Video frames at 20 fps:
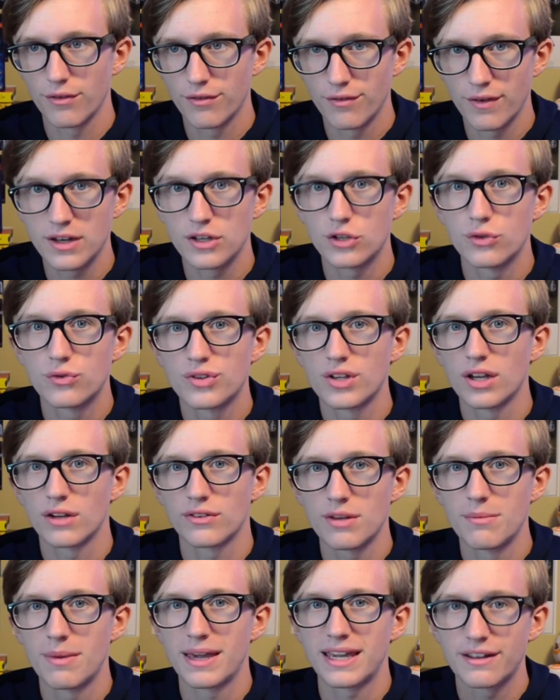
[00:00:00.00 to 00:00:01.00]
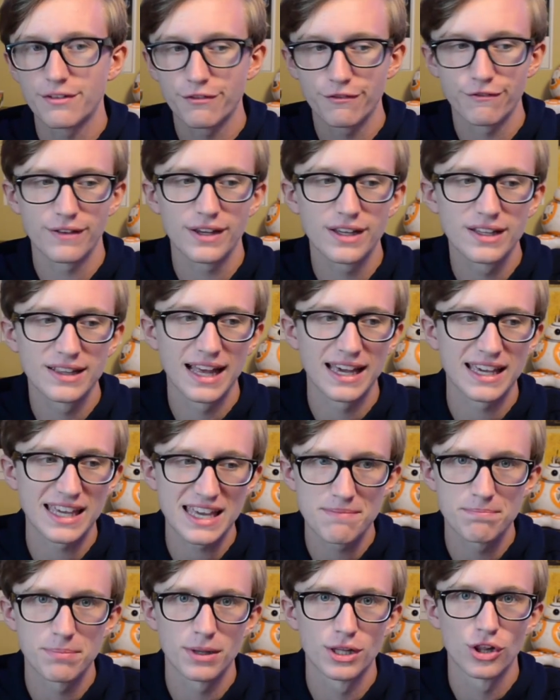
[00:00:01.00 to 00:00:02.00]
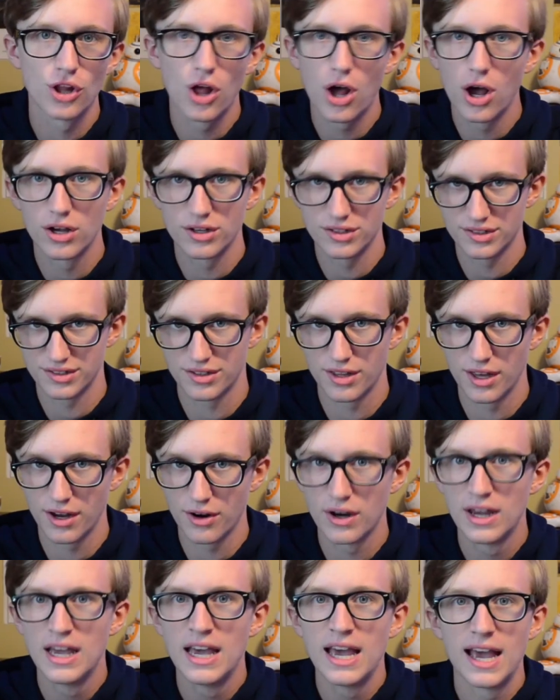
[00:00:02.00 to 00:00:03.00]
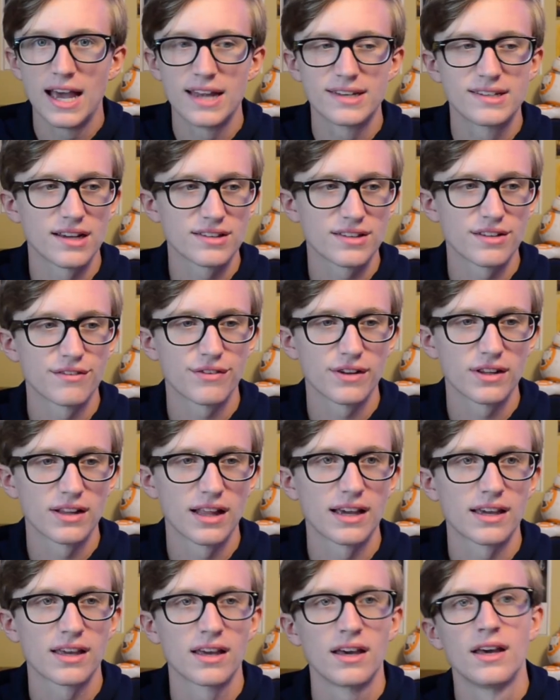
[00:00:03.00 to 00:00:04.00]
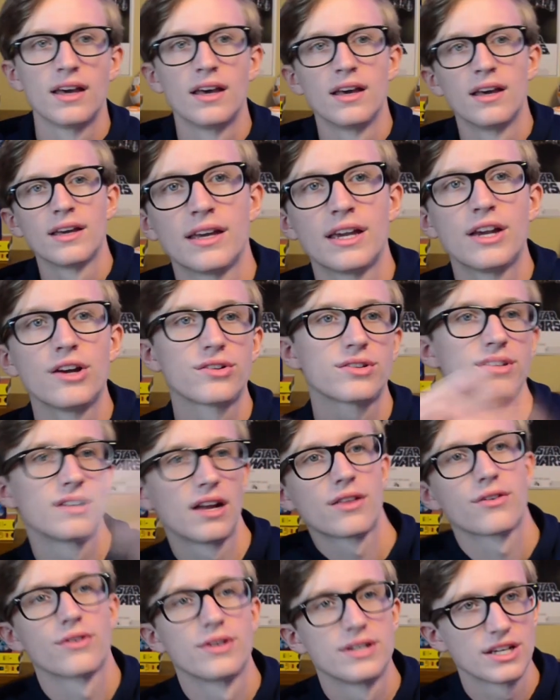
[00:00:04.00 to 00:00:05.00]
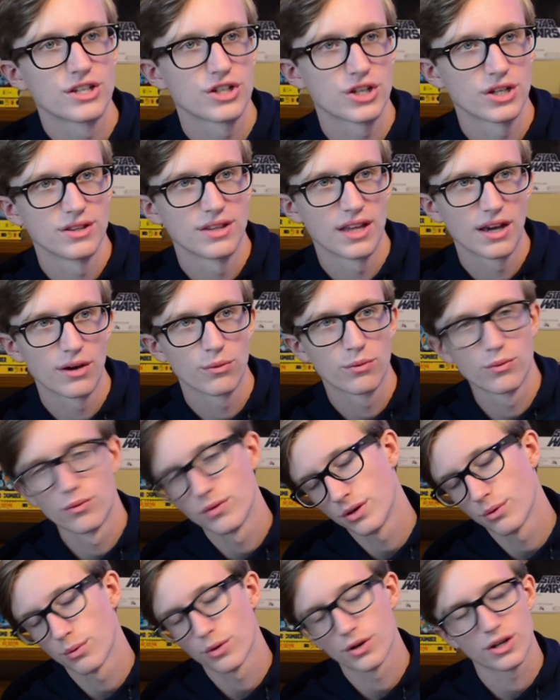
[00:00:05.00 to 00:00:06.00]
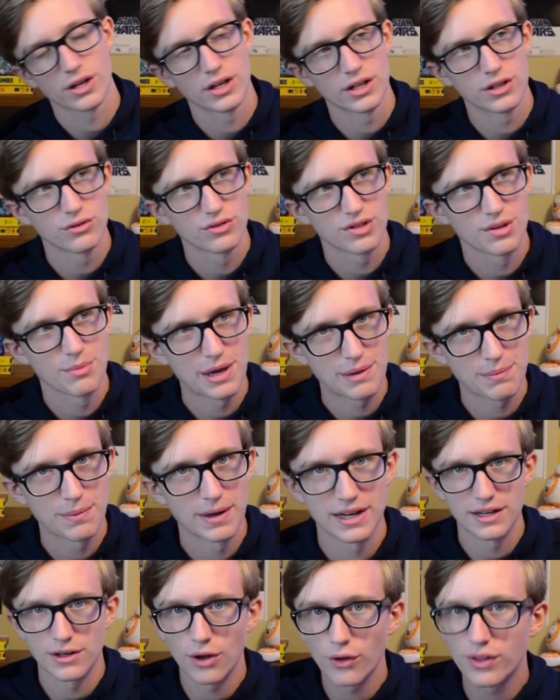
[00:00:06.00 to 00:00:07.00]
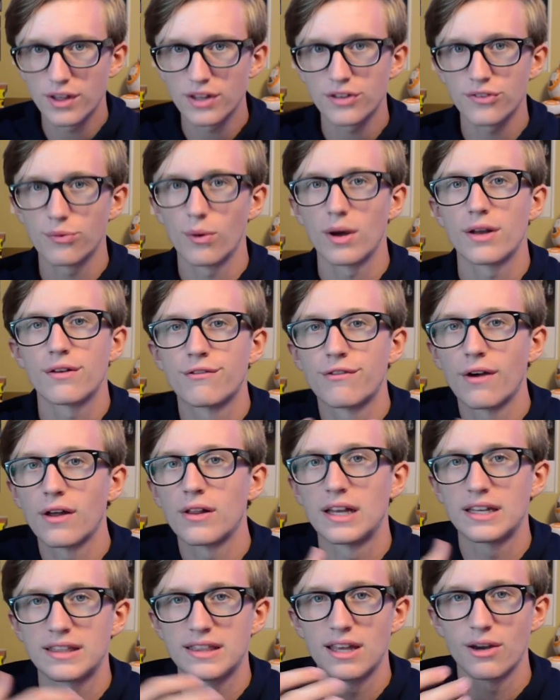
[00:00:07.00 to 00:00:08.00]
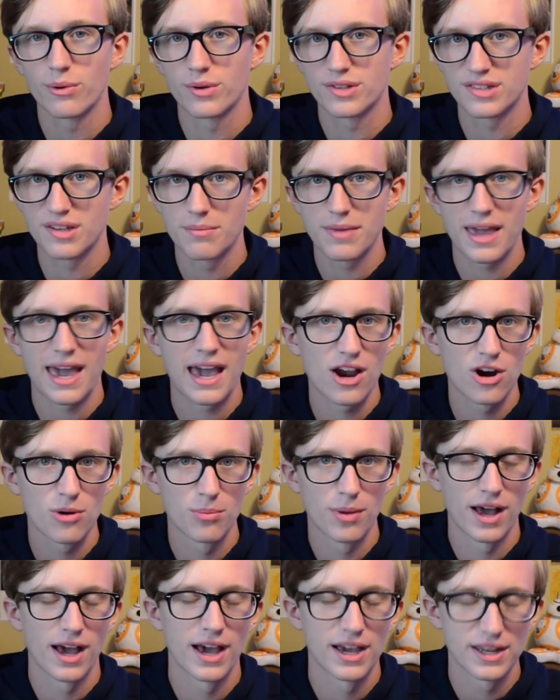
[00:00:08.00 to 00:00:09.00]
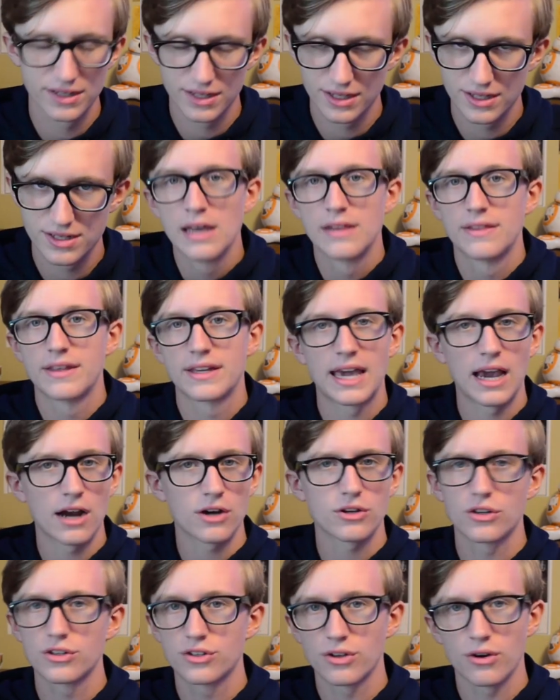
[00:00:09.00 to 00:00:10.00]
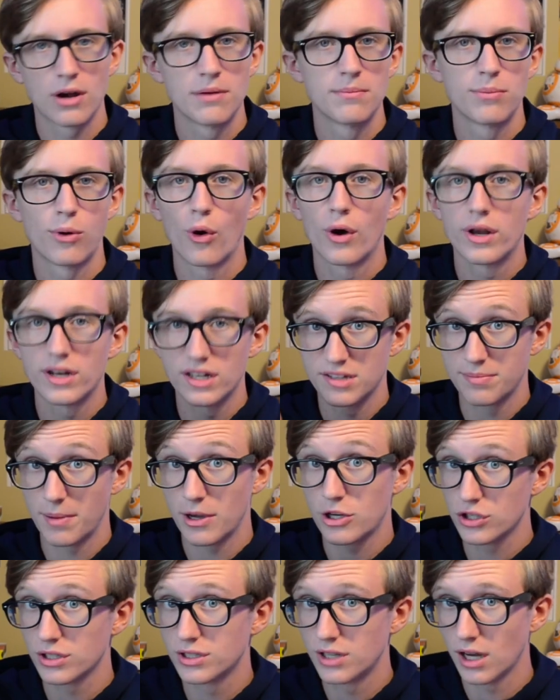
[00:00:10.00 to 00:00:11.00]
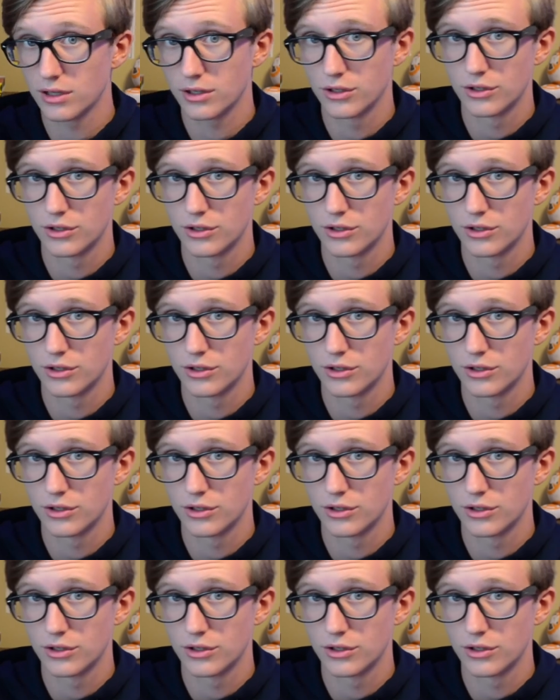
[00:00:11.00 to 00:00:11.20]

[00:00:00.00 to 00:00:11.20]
of it. You still have to make it feel like it belongs there. It doesn't feel like, here's another edition that we were going to use to make money. No, this one felt like there was some care behind it. The characters are on point, especially Dr.